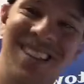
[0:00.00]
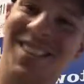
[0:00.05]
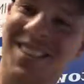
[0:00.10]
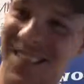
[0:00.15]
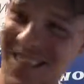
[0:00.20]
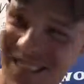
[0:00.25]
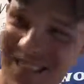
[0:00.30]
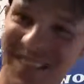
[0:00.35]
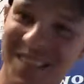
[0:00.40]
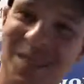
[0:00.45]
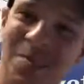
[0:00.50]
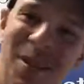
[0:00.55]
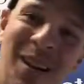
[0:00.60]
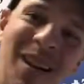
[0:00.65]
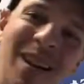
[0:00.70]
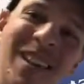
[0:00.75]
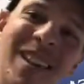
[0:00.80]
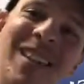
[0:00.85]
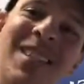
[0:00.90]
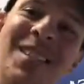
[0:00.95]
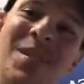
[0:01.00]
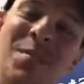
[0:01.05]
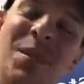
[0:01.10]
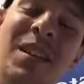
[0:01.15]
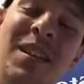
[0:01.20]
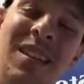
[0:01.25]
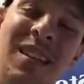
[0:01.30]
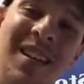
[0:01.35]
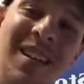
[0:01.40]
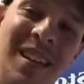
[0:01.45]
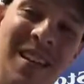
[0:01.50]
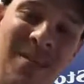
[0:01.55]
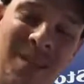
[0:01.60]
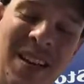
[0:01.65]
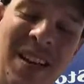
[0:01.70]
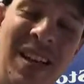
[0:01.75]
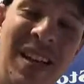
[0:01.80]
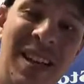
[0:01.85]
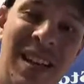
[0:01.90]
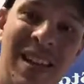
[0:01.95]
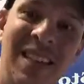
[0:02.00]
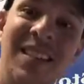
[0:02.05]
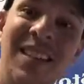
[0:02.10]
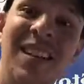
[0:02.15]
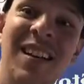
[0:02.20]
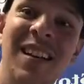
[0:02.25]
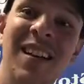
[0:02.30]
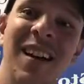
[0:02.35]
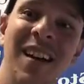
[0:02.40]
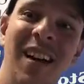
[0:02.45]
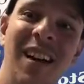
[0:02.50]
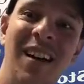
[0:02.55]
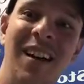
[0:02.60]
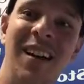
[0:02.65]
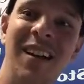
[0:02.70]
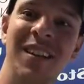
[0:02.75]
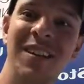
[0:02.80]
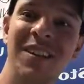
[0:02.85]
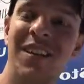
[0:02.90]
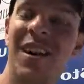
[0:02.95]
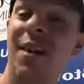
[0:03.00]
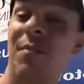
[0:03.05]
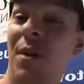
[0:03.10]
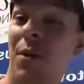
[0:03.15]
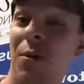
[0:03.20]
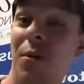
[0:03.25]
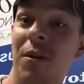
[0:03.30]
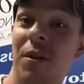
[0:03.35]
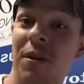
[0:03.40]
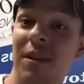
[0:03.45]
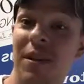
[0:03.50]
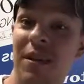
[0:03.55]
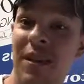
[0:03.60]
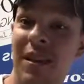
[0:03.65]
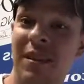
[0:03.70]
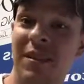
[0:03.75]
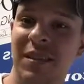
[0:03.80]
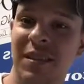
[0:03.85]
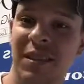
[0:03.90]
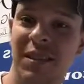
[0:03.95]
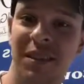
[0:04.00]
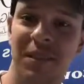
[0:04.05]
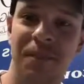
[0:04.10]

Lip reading: I'll send you to somebody else. But if I can, you got my word that